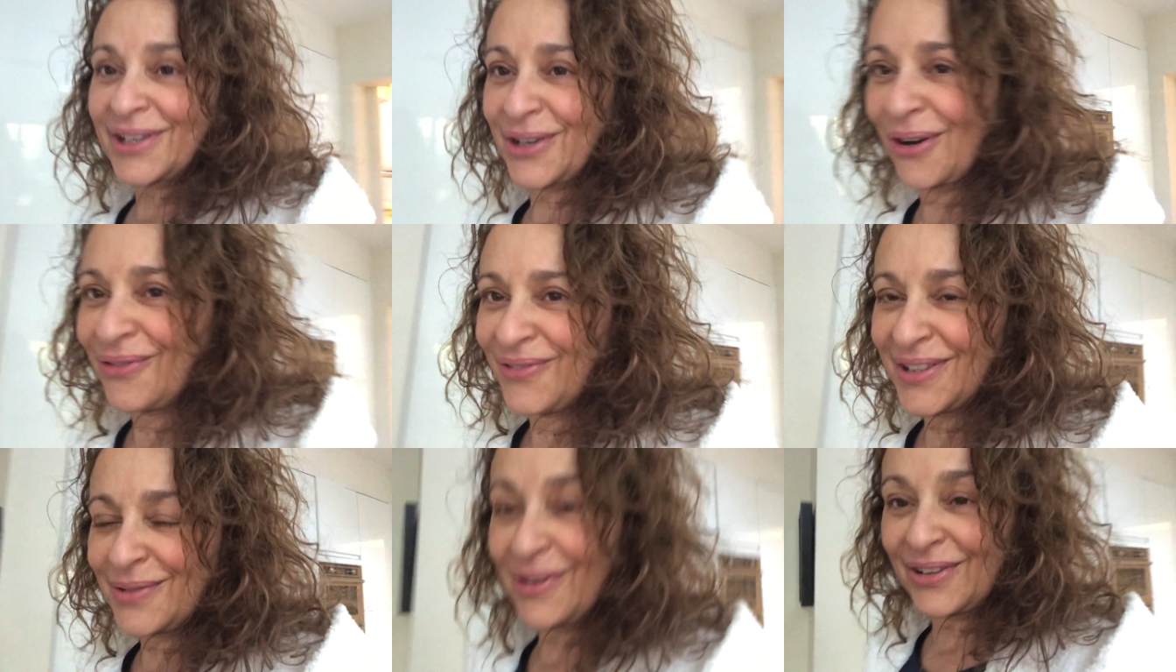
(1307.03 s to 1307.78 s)

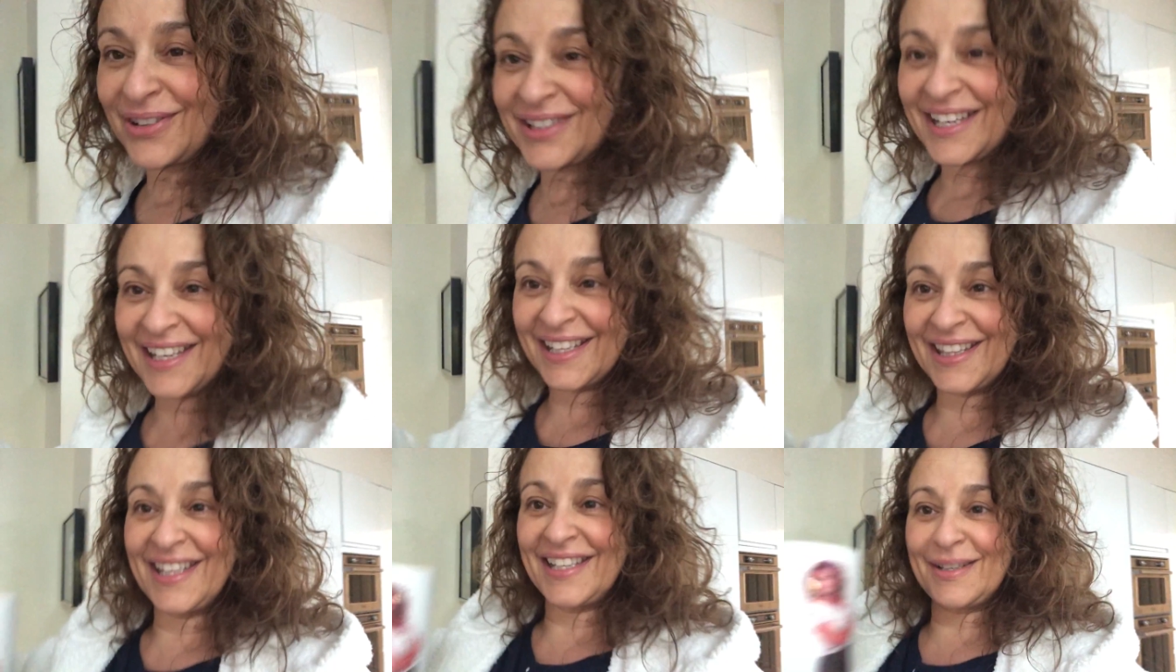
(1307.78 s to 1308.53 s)
coffee into work and I'd
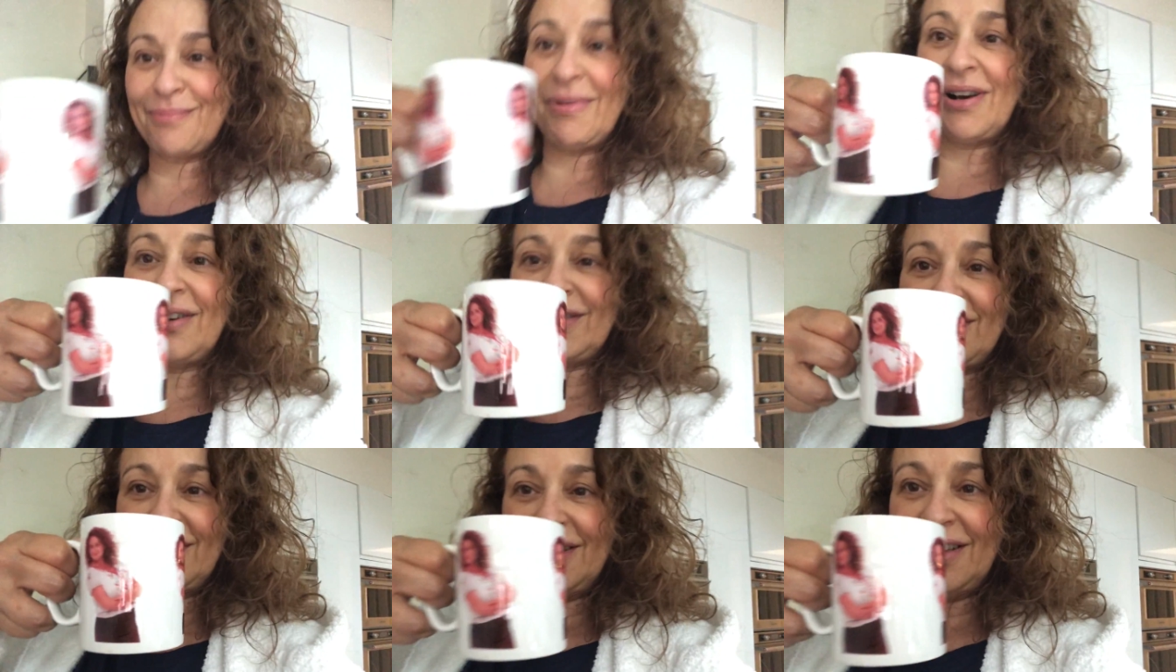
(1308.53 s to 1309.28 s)
taken this mug